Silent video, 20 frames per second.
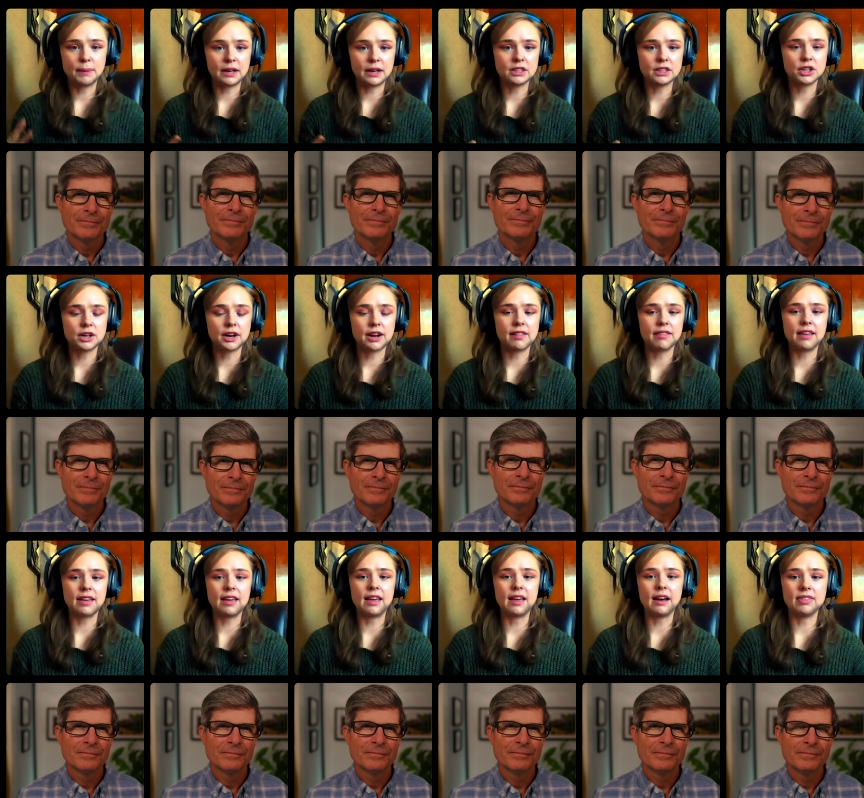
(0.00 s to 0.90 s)

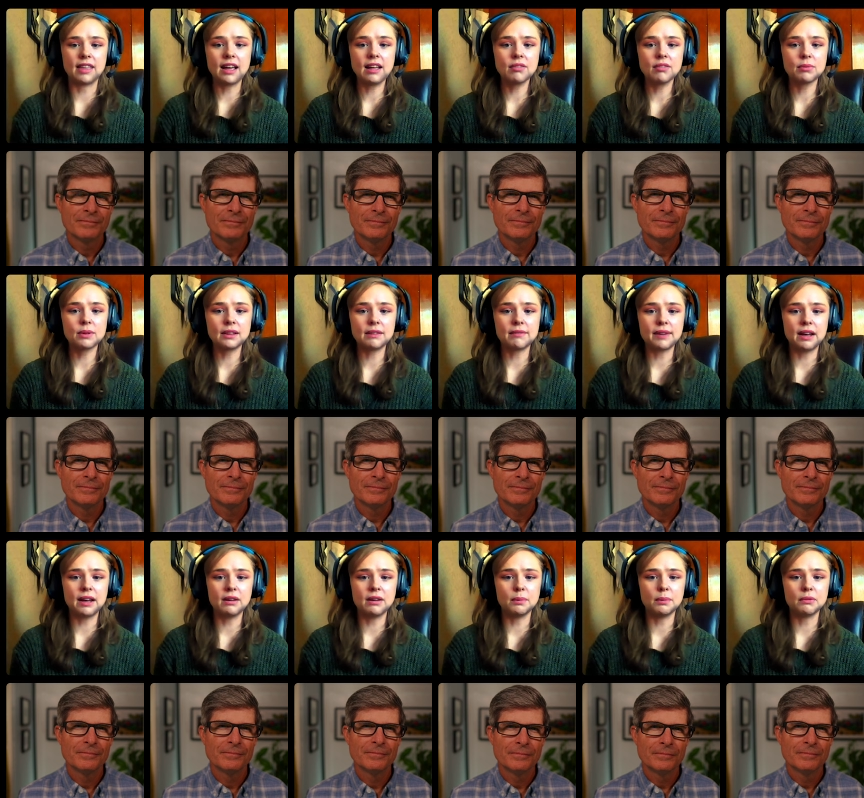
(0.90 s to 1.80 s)
Speaker 1: paratransit, that's really
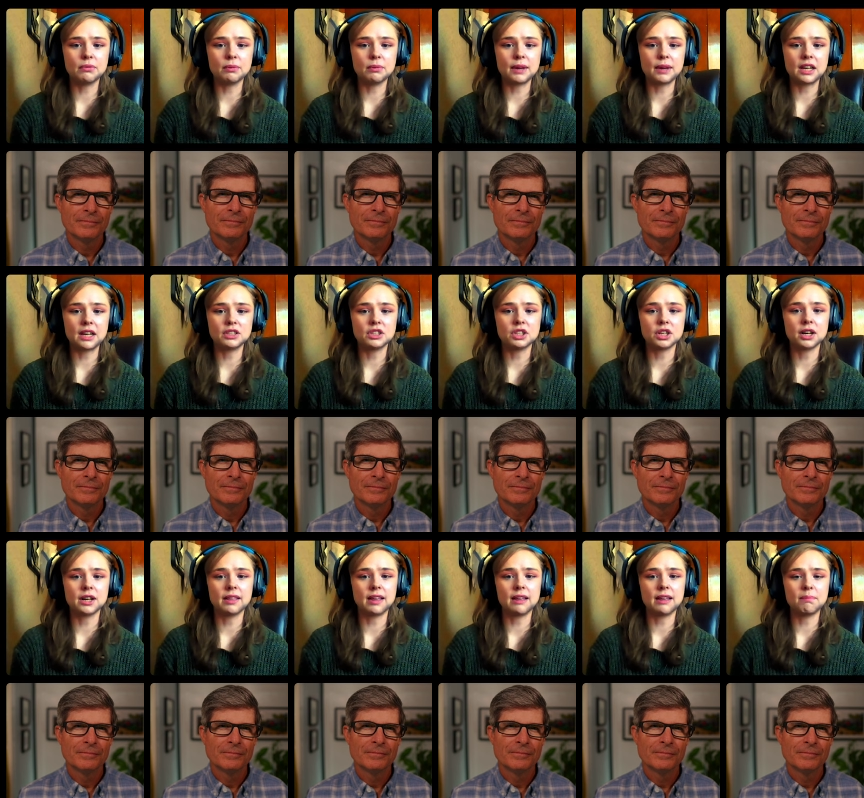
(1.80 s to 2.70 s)
valuable for making
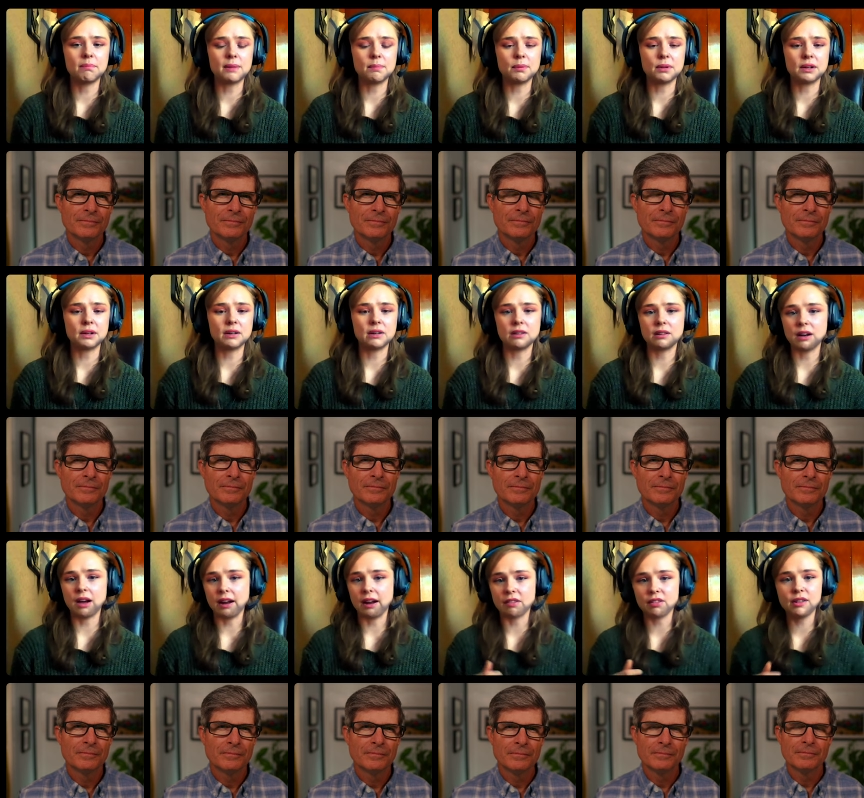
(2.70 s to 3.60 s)
sure that people are
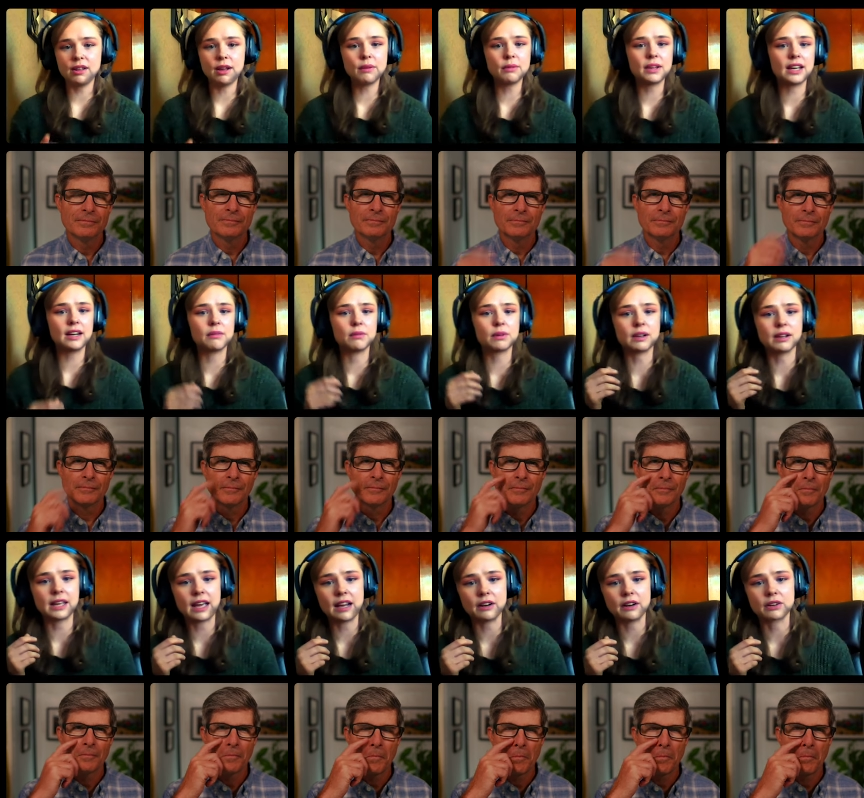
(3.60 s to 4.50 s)
not as lonely and
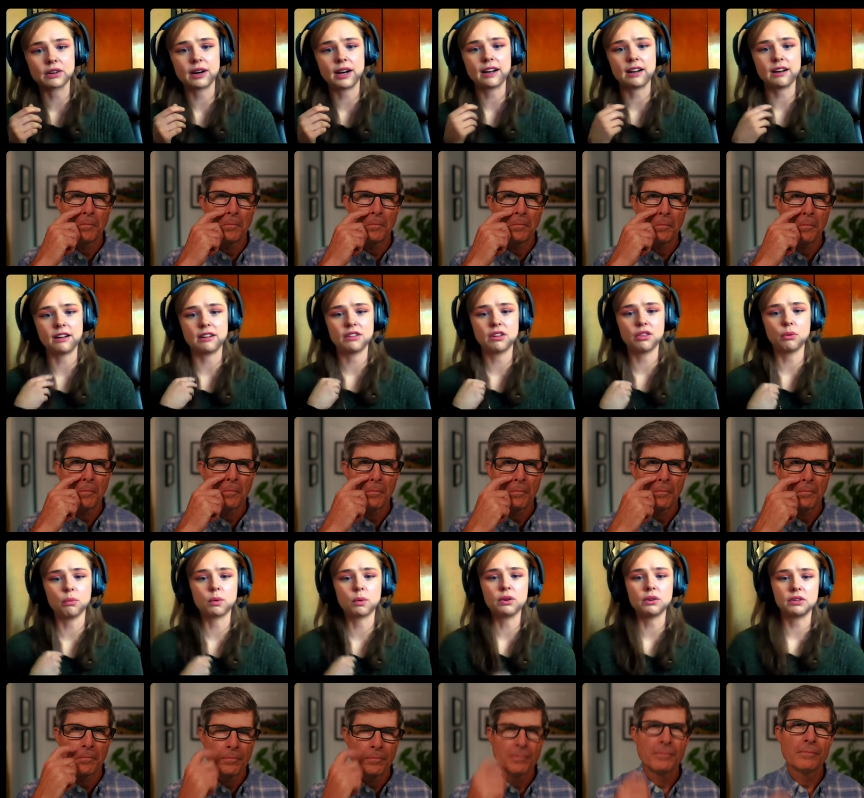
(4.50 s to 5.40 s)
really integrated into
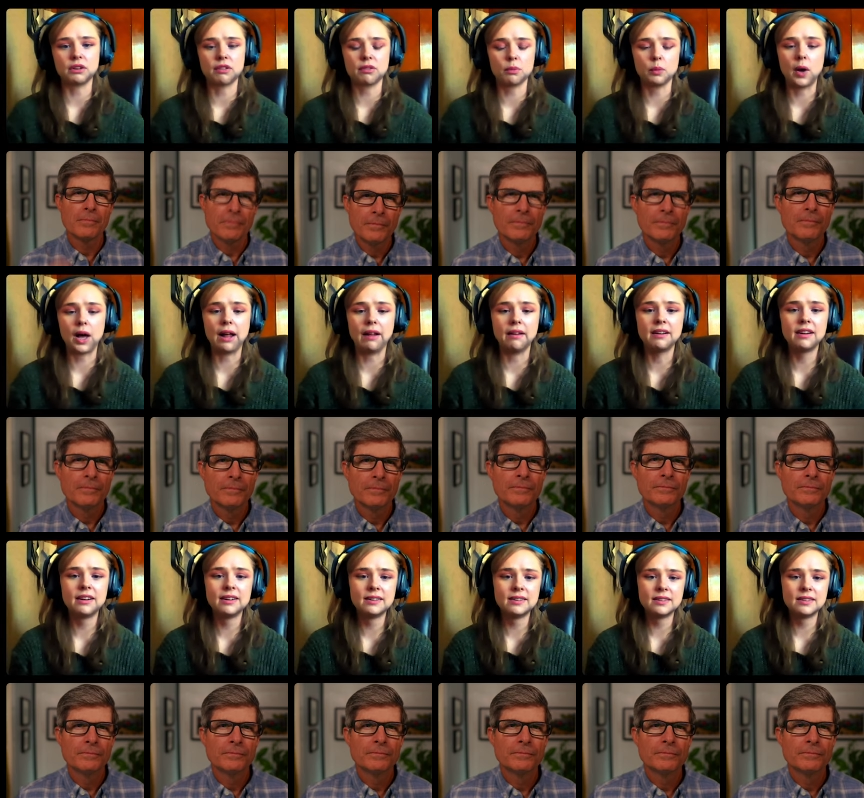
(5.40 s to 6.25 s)
the world as well.